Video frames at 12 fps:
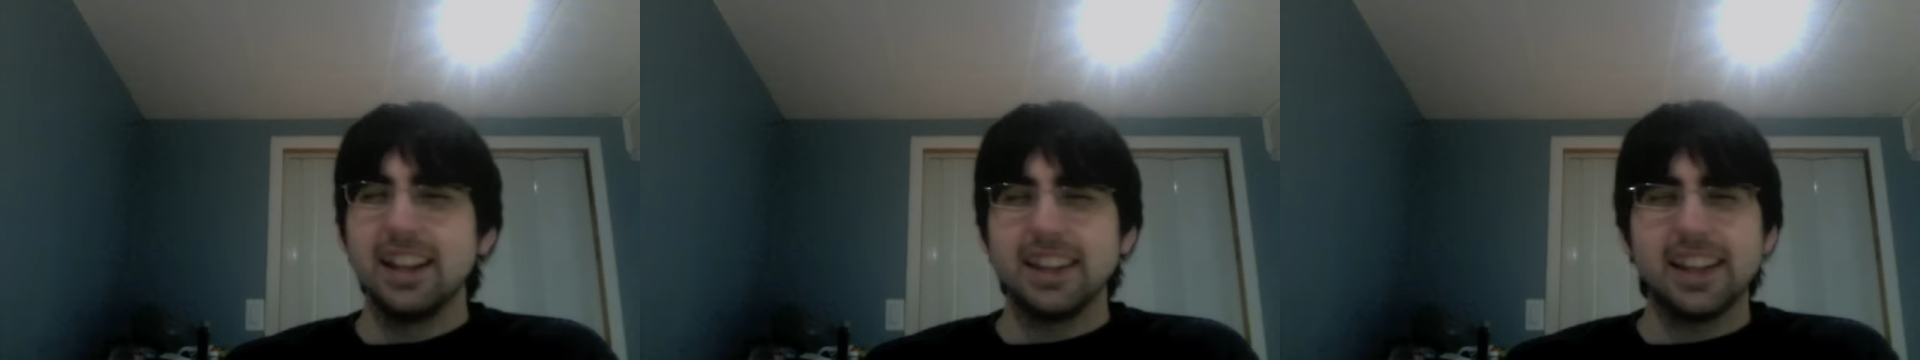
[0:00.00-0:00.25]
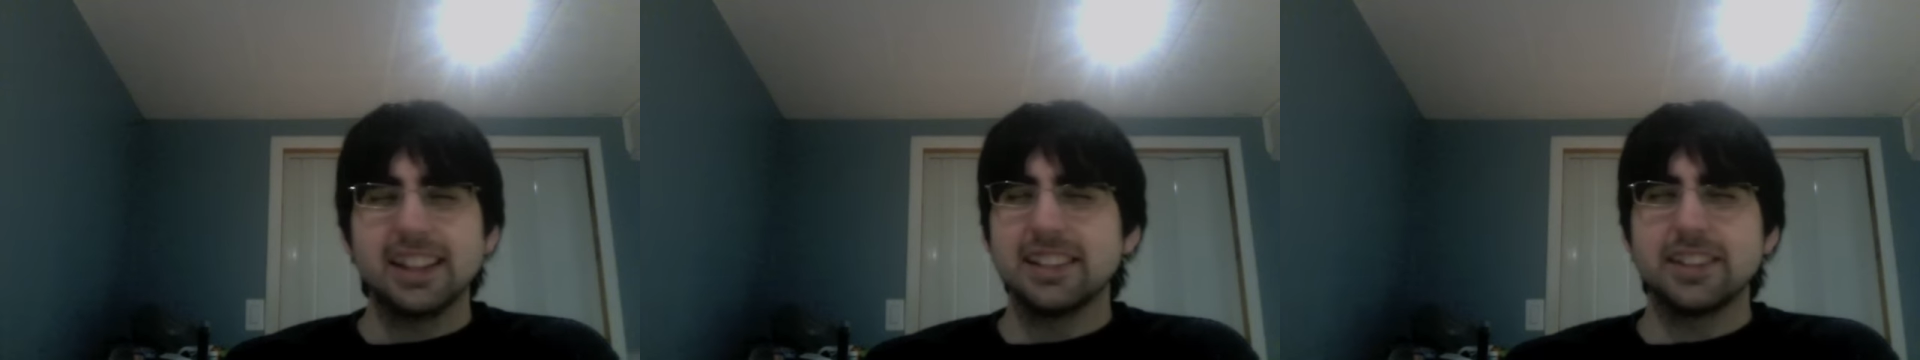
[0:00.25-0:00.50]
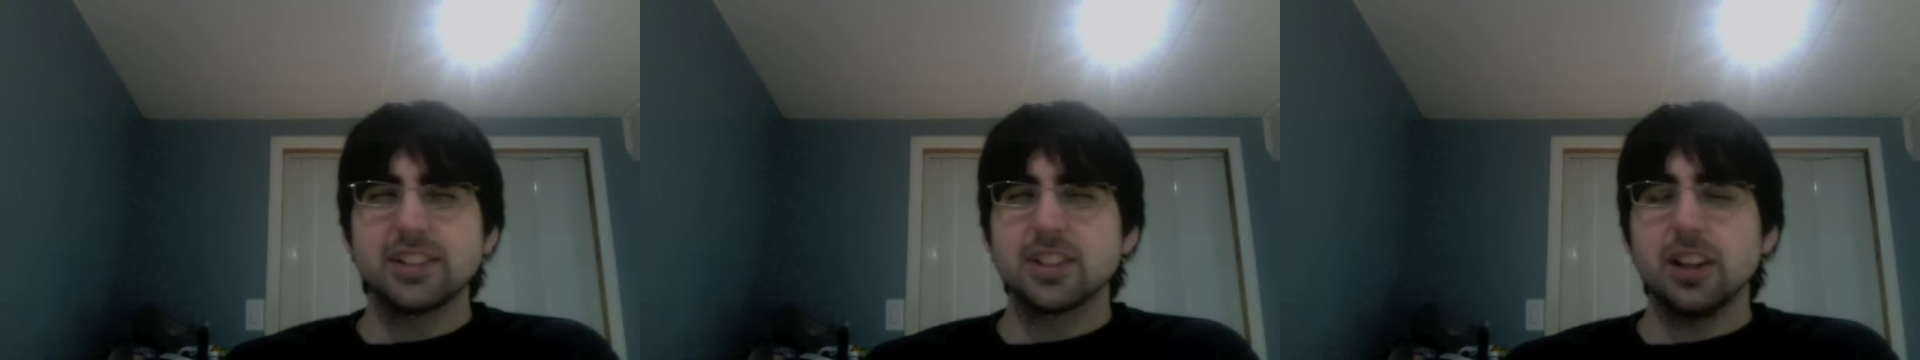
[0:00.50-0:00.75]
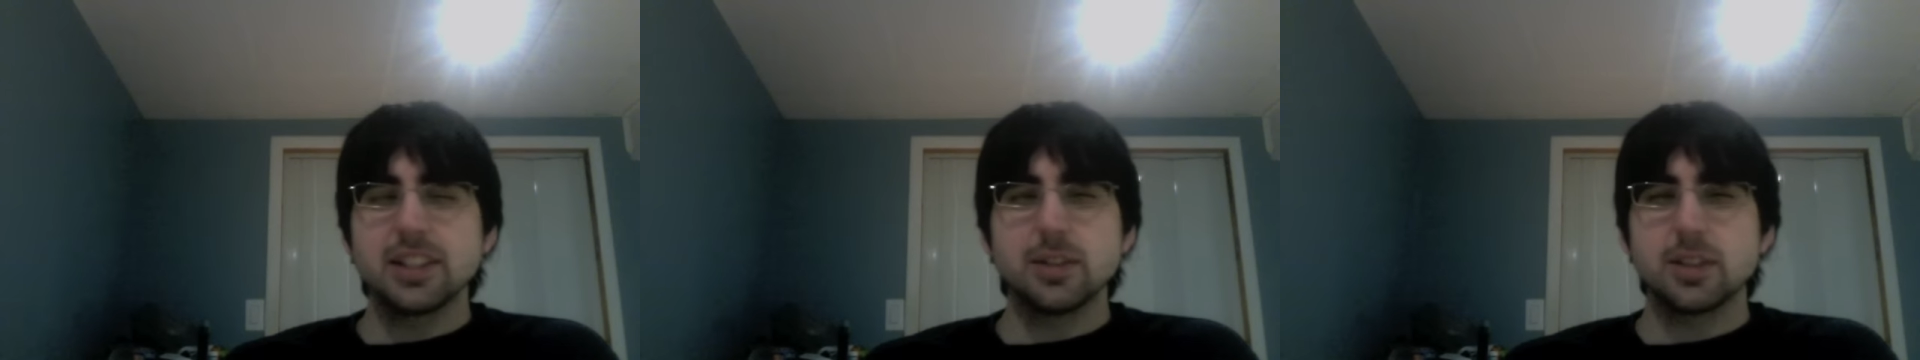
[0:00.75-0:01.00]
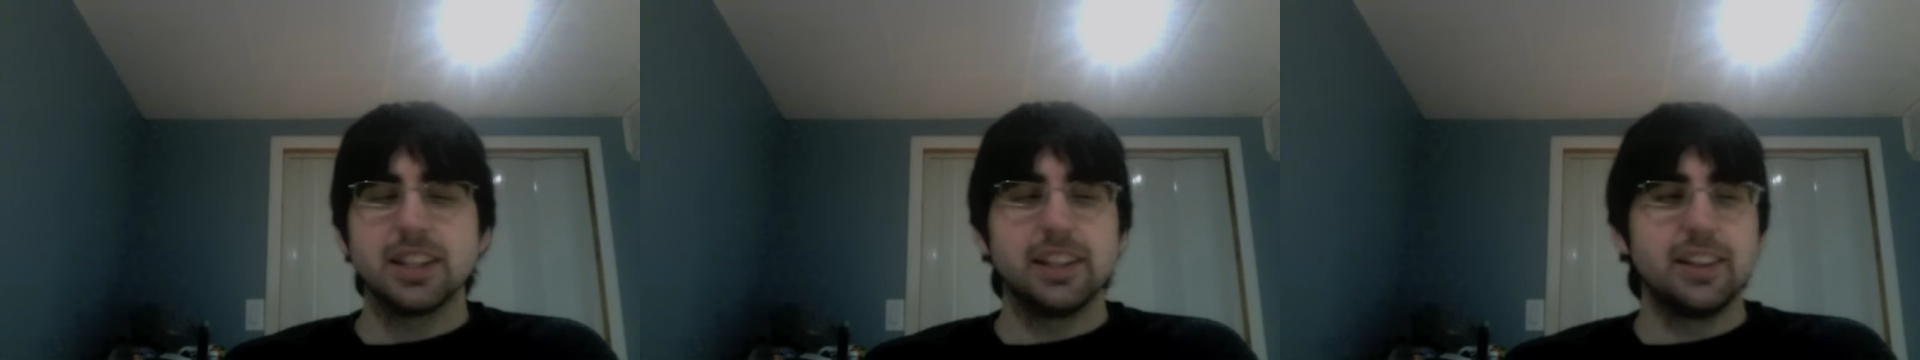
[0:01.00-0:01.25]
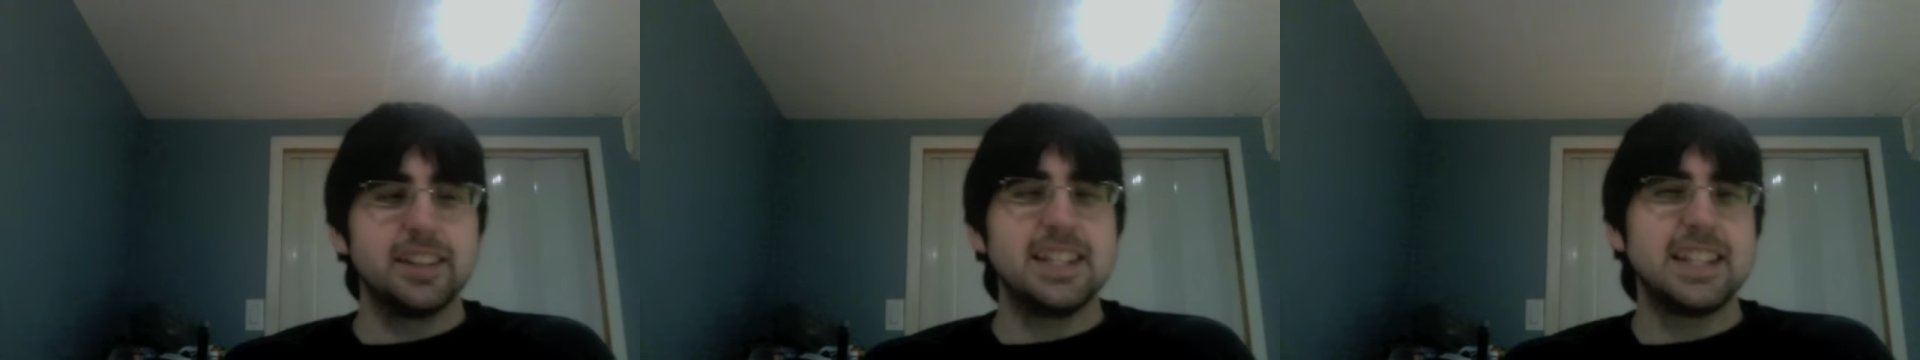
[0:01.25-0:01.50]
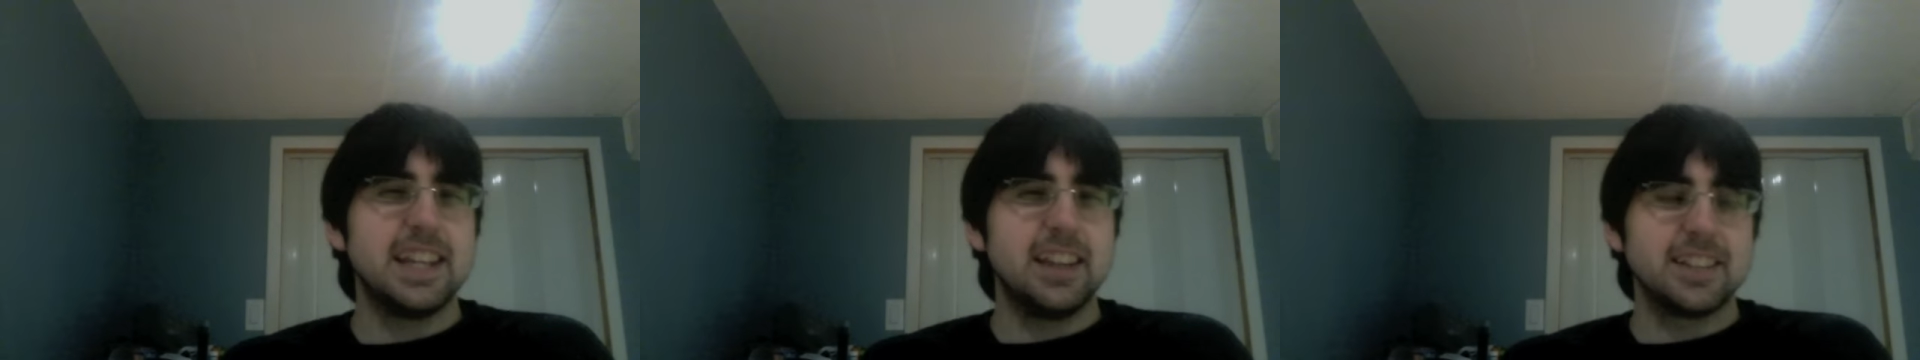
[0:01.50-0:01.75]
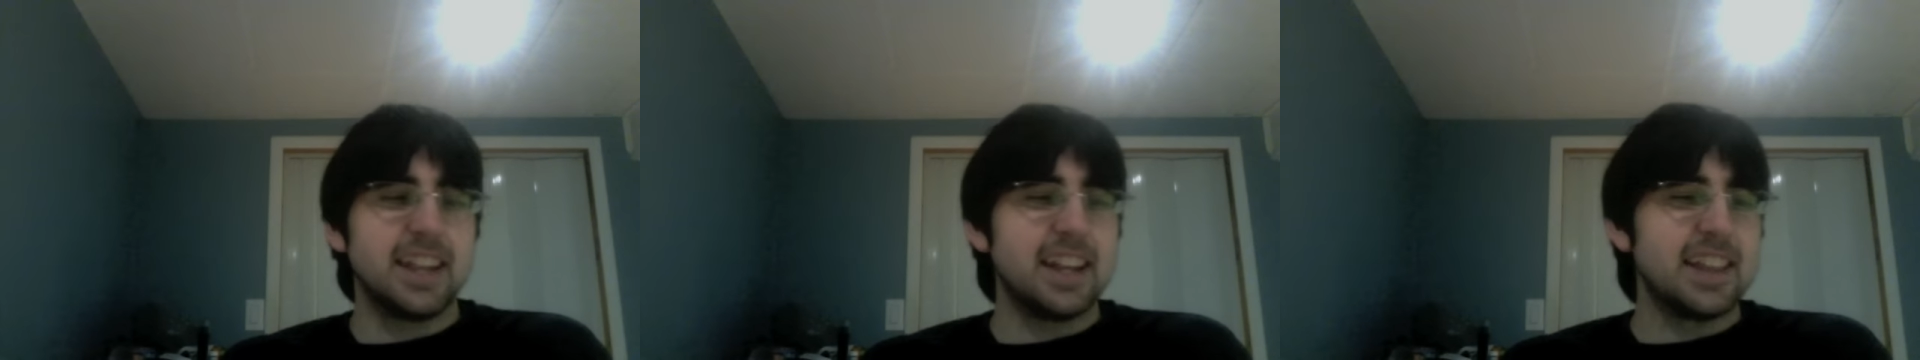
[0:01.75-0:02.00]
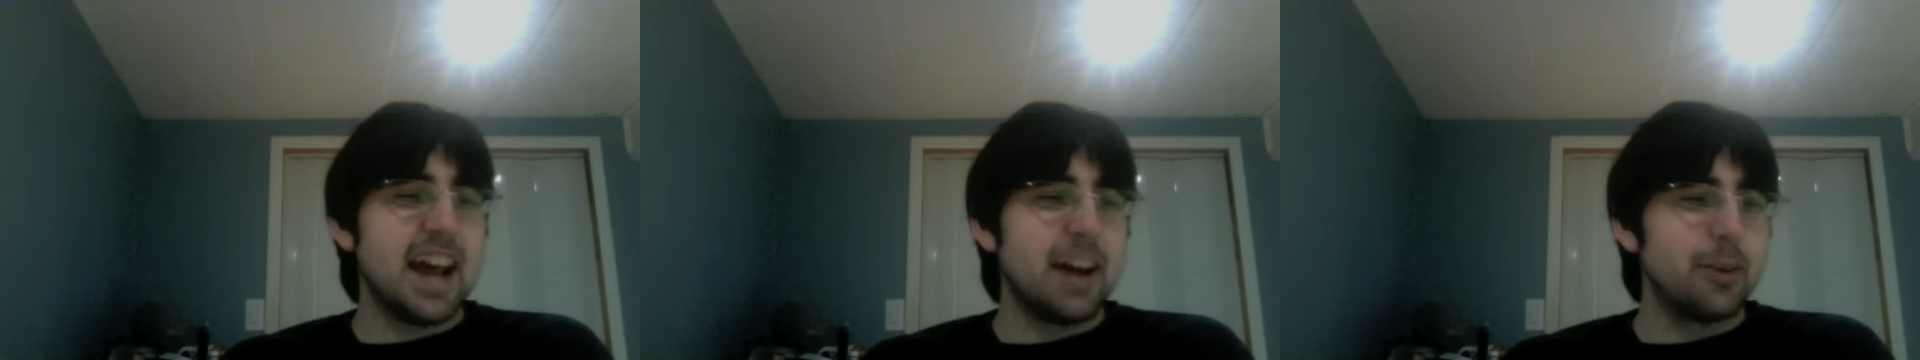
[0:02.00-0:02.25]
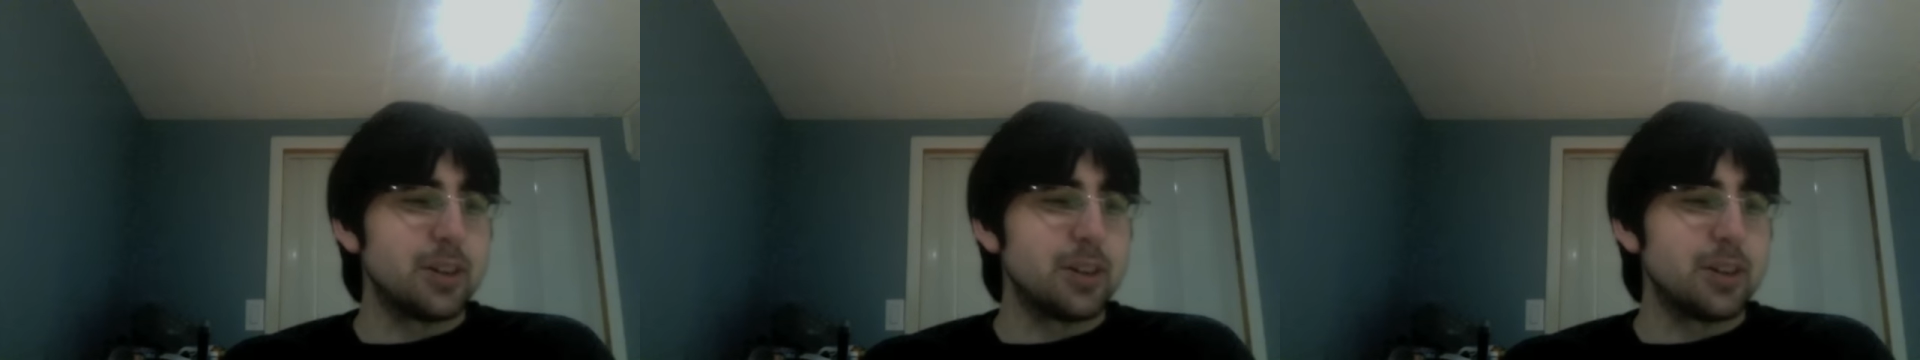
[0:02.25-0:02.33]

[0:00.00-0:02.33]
Like there's all sorts of little details like that,